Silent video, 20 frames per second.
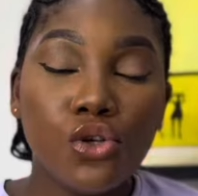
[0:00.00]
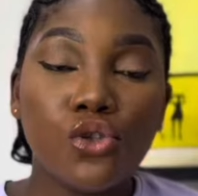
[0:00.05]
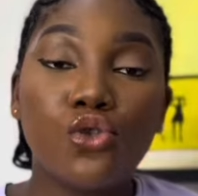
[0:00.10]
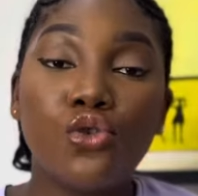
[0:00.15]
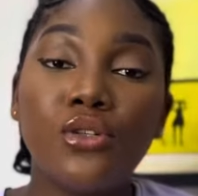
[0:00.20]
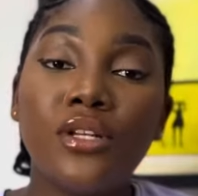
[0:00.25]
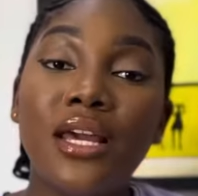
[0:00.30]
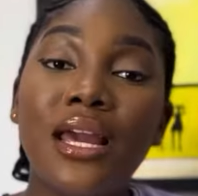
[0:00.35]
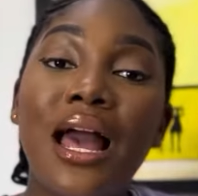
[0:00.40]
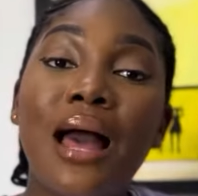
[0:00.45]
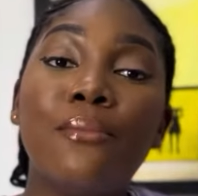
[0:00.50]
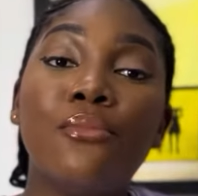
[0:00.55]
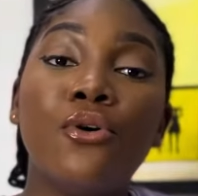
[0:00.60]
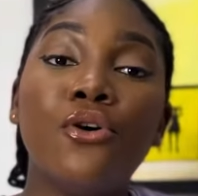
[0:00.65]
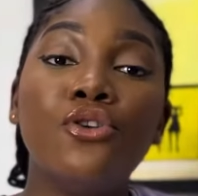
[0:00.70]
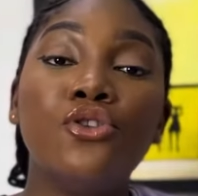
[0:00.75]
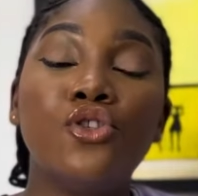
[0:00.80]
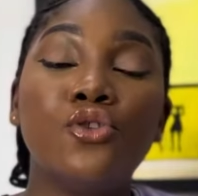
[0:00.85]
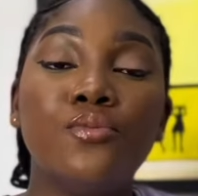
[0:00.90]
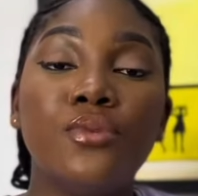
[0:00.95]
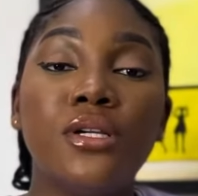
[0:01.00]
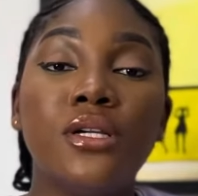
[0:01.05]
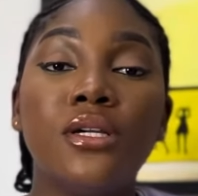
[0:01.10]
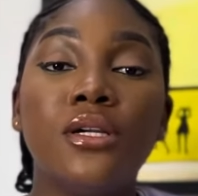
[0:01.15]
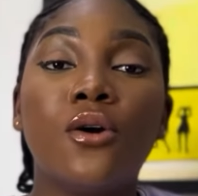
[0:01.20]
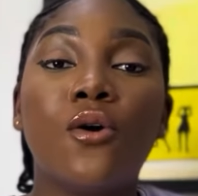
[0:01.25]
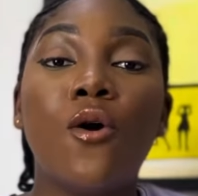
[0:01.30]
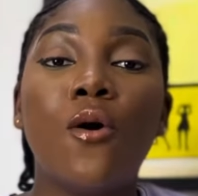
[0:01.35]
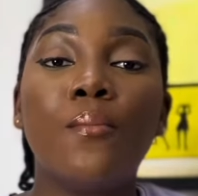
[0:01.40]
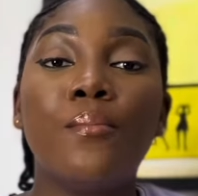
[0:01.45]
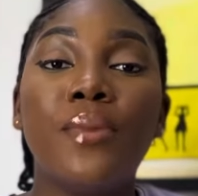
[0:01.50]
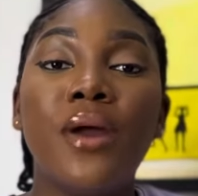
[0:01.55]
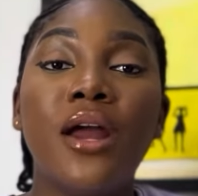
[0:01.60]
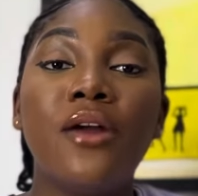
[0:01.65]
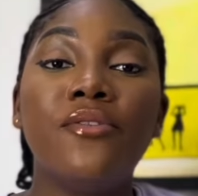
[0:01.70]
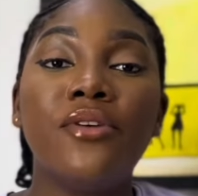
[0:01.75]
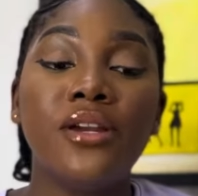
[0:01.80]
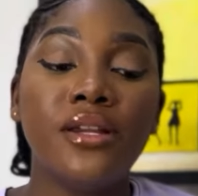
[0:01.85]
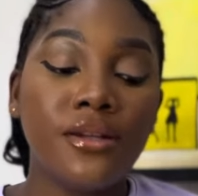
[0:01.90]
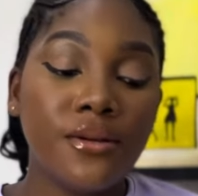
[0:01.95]
today I'm going to be
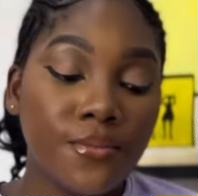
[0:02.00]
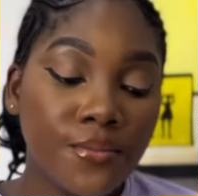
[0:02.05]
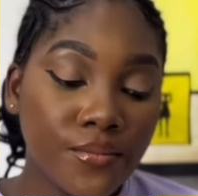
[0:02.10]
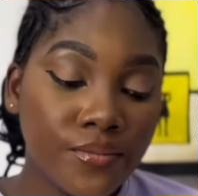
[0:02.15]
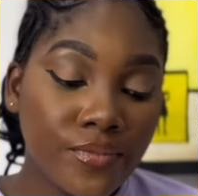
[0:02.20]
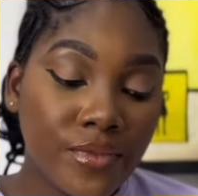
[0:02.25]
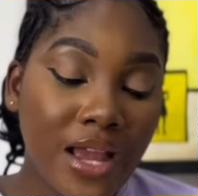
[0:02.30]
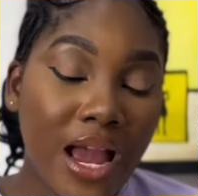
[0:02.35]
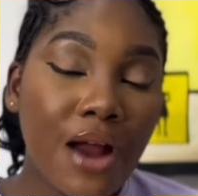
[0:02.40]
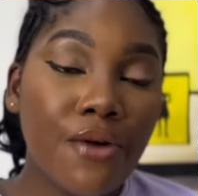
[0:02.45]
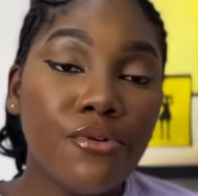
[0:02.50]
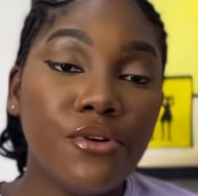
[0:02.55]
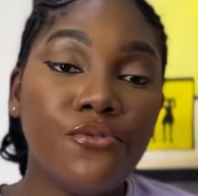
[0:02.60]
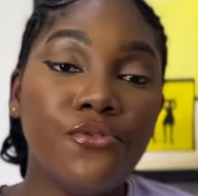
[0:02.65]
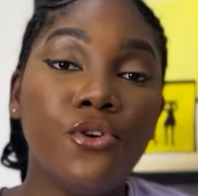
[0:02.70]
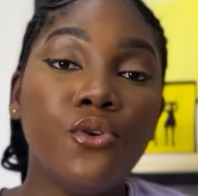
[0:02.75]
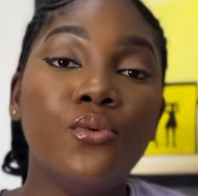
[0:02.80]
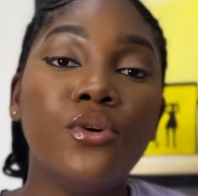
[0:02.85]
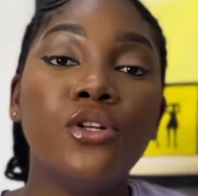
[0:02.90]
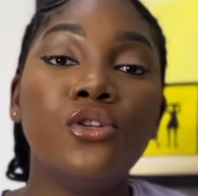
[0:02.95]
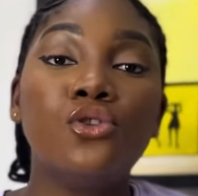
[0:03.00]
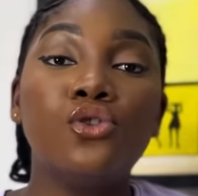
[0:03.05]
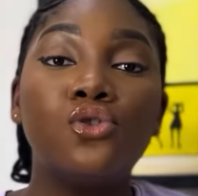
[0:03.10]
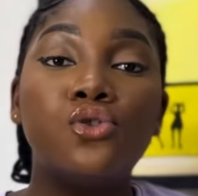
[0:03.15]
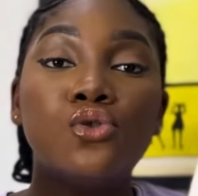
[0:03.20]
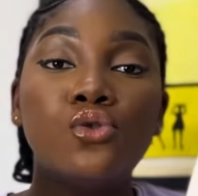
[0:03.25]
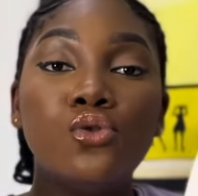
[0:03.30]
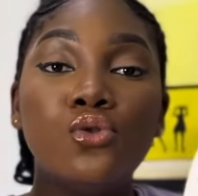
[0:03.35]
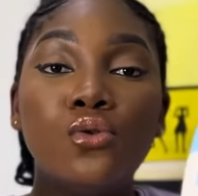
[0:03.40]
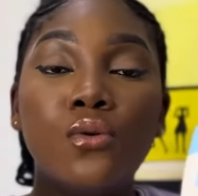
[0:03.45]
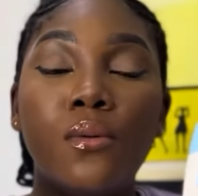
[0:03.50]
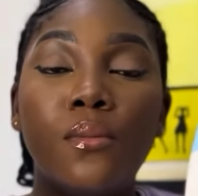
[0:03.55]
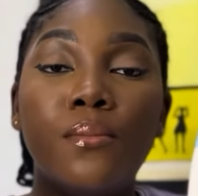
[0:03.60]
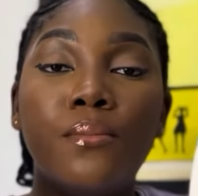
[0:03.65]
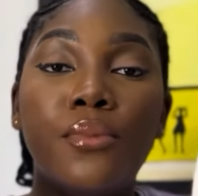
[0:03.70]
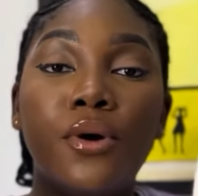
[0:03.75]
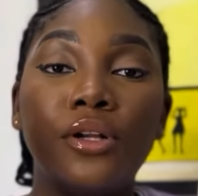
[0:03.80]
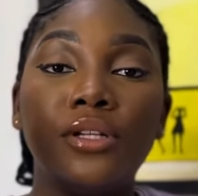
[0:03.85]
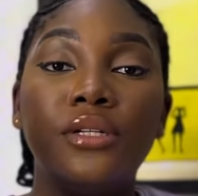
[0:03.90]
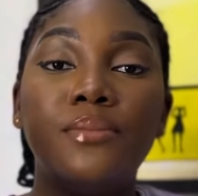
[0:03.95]
comparing and reviewing two
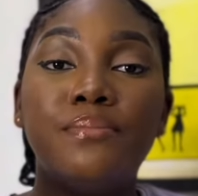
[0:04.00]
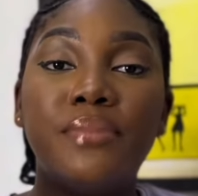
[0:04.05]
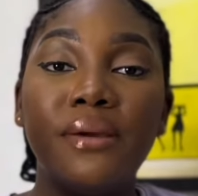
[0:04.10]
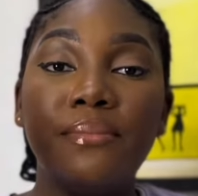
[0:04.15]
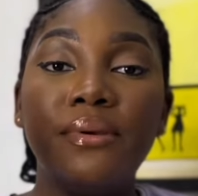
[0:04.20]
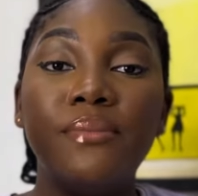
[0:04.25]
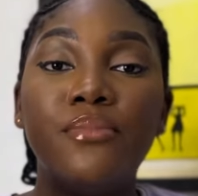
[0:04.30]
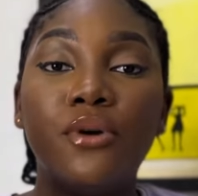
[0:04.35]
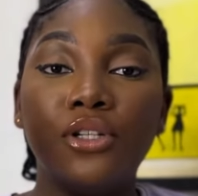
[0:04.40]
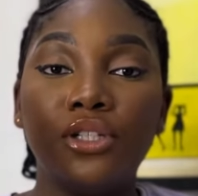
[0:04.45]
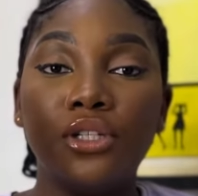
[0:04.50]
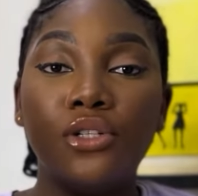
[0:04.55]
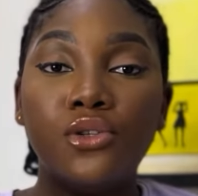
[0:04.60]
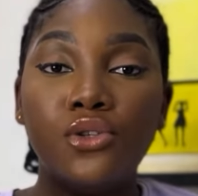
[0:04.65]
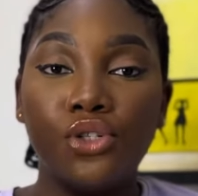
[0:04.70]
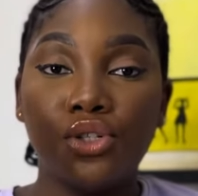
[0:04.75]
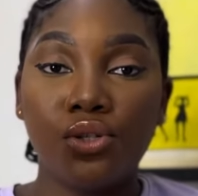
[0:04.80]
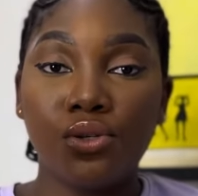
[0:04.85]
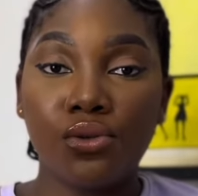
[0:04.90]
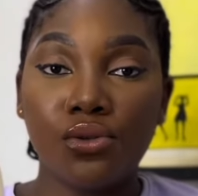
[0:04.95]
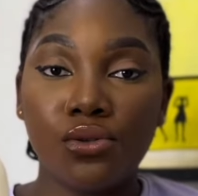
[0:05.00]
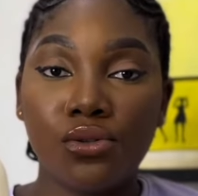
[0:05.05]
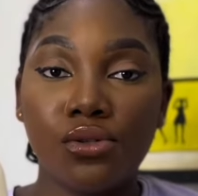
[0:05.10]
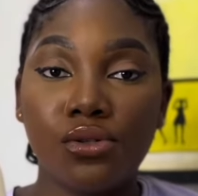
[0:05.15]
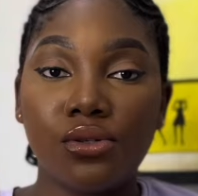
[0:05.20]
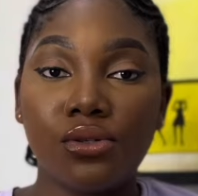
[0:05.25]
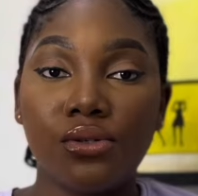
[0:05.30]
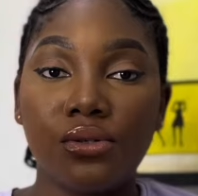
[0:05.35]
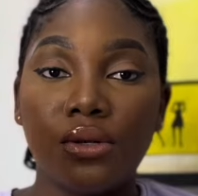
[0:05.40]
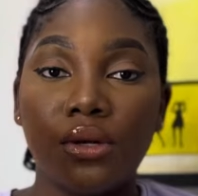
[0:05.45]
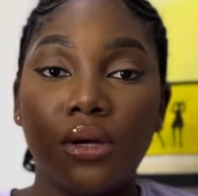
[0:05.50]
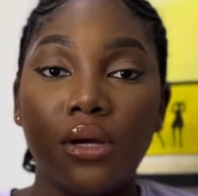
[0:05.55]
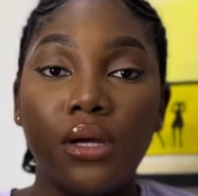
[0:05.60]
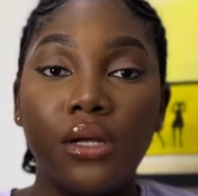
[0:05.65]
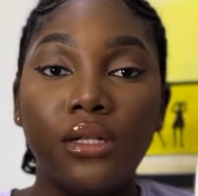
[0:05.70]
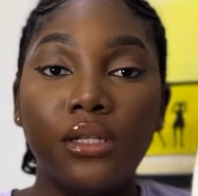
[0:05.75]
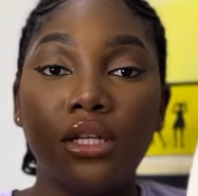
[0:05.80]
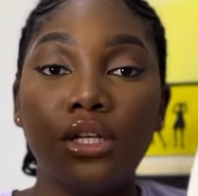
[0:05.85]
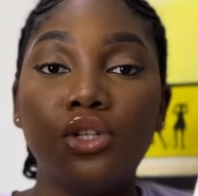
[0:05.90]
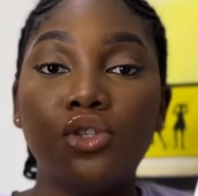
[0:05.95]
baby body lotions.
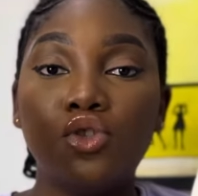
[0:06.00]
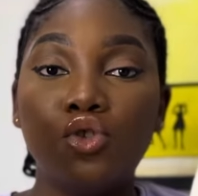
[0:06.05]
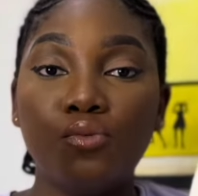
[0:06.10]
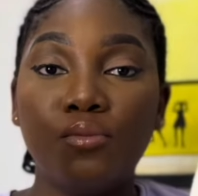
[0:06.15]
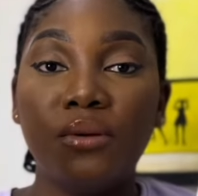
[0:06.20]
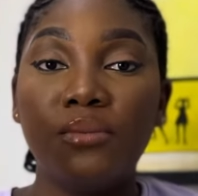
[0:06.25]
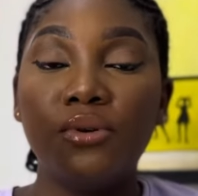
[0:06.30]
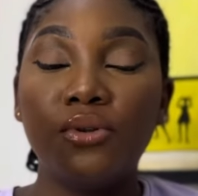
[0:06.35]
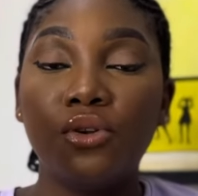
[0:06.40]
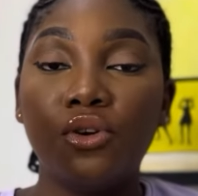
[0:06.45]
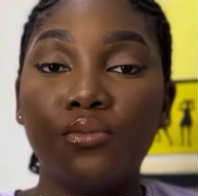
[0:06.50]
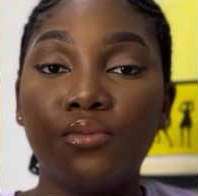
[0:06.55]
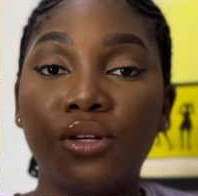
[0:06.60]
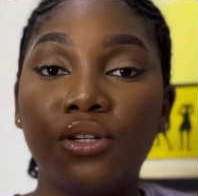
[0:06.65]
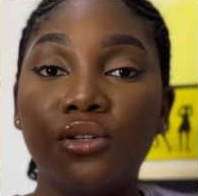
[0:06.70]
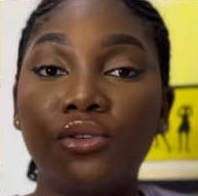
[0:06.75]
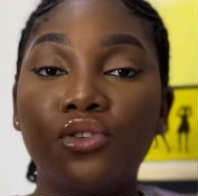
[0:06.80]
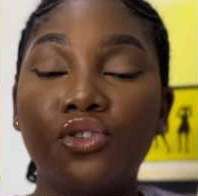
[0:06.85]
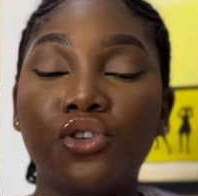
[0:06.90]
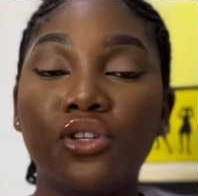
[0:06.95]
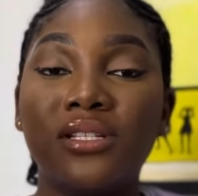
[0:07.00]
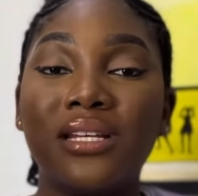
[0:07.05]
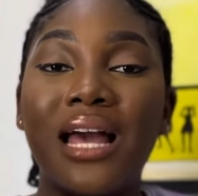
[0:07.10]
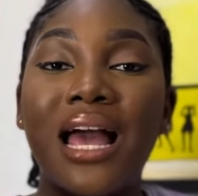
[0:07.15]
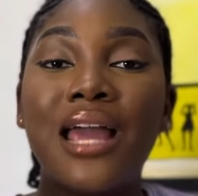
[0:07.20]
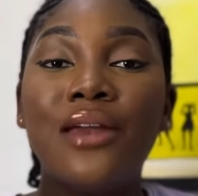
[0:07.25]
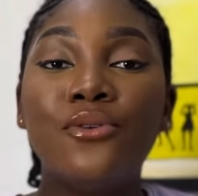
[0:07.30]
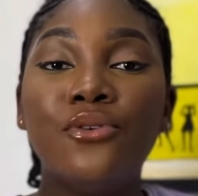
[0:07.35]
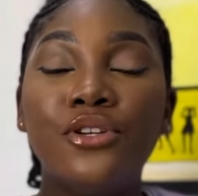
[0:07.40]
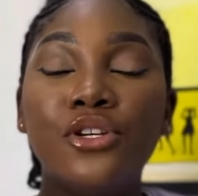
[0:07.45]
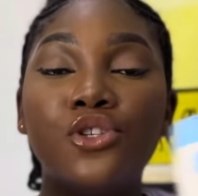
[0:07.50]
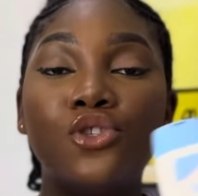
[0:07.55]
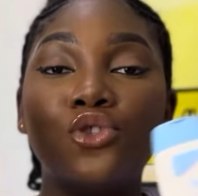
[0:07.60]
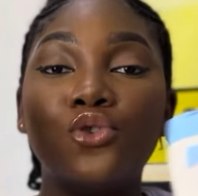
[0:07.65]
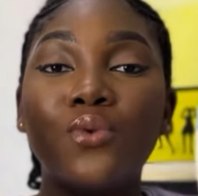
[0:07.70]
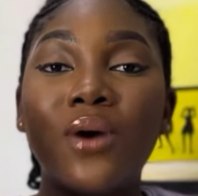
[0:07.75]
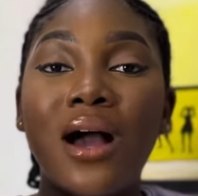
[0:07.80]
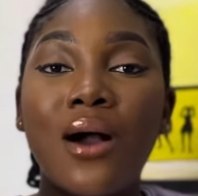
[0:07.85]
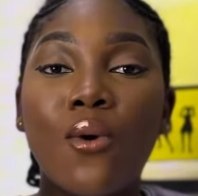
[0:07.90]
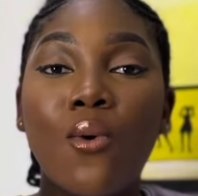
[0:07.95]
These two baby body lotions, I know these two
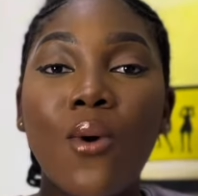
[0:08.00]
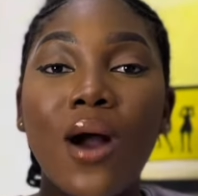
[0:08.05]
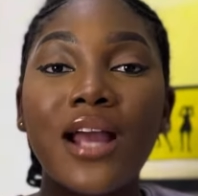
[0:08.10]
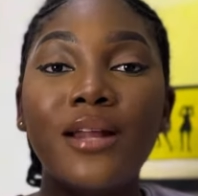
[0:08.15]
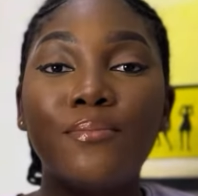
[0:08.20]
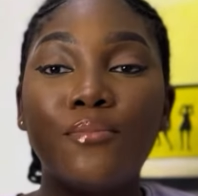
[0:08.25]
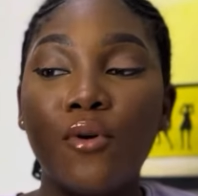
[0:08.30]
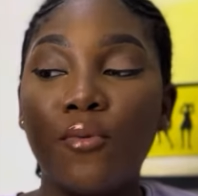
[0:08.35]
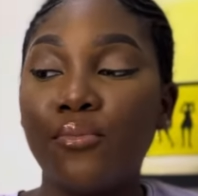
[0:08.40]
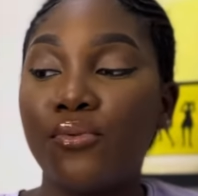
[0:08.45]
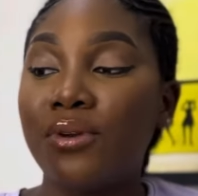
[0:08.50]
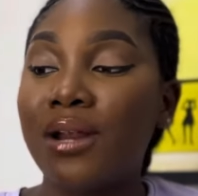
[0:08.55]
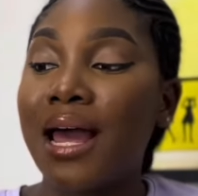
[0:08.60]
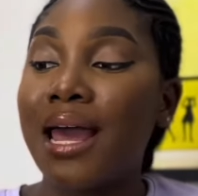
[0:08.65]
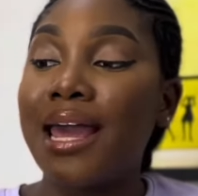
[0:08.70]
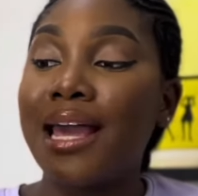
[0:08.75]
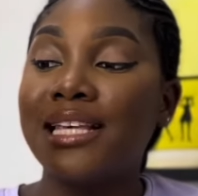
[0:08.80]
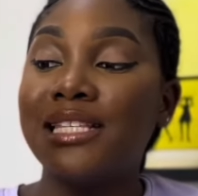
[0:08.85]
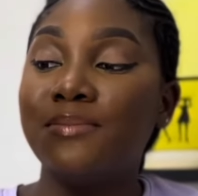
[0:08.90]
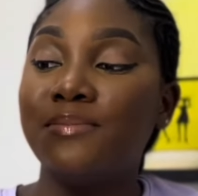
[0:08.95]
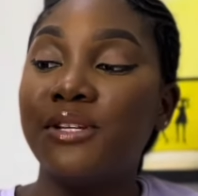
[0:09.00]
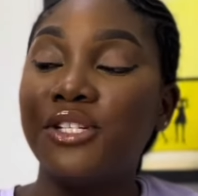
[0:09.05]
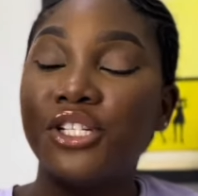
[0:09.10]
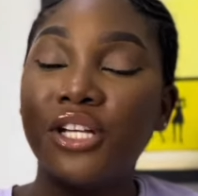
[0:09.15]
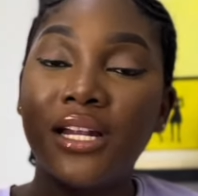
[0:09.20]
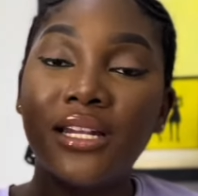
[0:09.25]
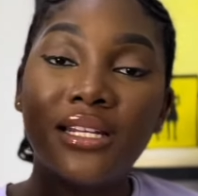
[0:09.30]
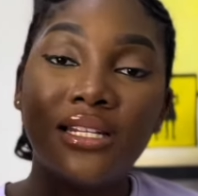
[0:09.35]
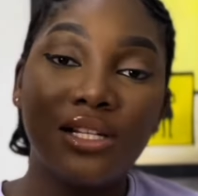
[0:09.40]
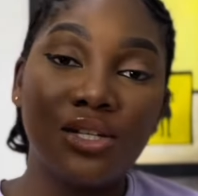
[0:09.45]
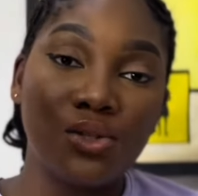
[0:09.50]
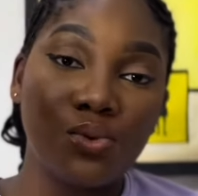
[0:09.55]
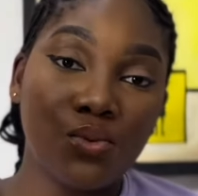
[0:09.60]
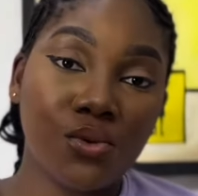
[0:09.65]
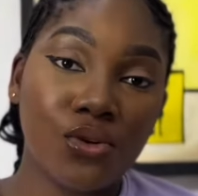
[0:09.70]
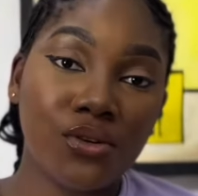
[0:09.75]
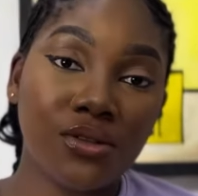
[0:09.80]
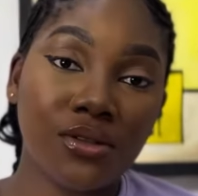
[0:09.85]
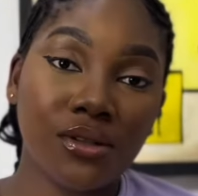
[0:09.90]
are quite popular, especially this one.